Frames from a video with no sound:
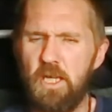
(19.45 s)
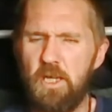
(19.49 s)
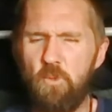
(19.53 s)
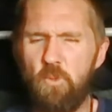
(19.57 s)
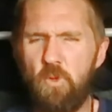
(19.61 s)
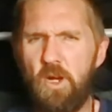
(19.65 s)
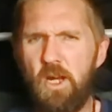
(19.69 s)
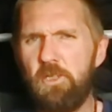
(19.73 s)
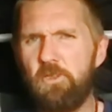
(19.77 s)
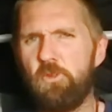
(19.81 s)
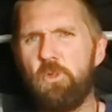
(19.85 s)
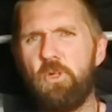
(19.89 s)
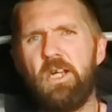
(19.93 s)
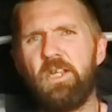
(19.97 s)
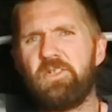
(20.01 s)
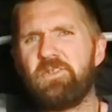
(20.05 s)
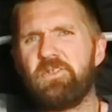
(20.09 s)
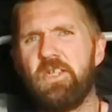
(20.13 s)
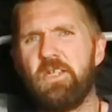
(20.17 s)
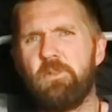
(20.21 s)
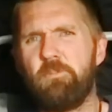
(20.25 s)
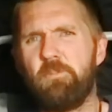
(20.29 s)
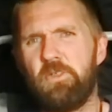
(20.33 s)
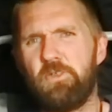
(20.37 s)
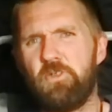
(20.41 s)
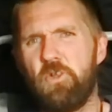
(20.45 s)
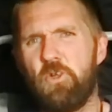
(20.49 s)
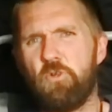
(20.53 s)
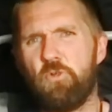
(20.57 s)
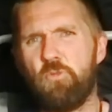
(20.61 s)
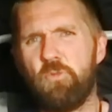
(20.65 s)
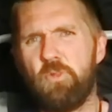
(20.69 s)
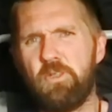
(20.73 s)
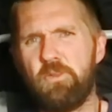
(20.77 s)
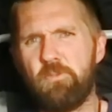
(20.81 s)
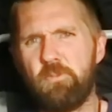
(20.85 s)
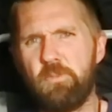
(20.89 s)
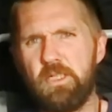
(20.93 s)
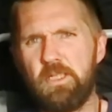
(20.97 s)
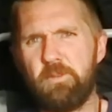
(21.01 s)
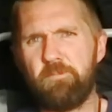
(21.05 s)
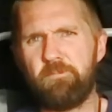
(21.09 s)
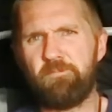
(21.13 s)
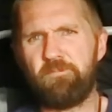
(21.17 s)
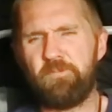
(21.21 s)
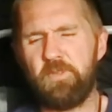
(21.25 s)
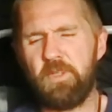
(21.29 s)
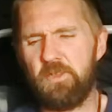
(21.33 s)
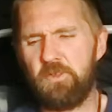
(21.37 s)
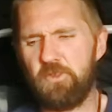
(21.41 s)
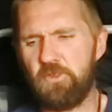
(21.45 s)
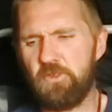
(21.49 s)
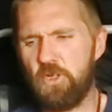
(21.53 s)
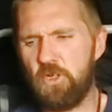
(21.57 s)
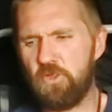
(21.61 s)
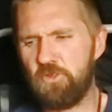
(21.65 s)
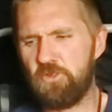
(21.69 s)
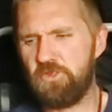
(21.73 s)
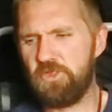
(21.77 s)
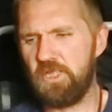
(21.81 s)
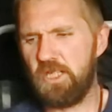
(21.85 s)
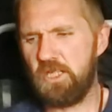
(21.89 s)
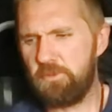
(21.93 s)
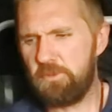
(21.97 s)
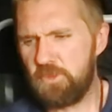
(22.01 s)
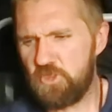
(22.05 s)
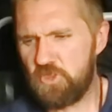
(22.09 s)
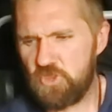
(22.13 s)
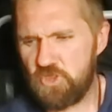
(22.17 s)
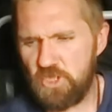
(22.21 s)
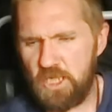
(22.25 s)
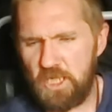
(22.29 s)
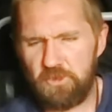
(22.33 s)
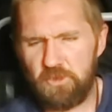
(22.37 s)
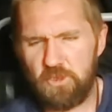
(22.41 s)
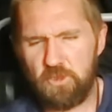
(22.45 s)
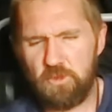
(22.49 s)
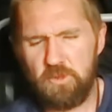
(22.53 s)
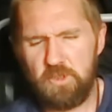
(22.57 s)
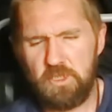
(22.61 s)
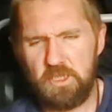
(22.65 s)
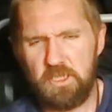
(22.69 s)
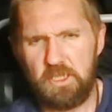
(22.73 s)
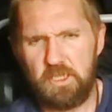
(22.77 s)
why don't I take my dog with me? Now the dog's name is Shadow.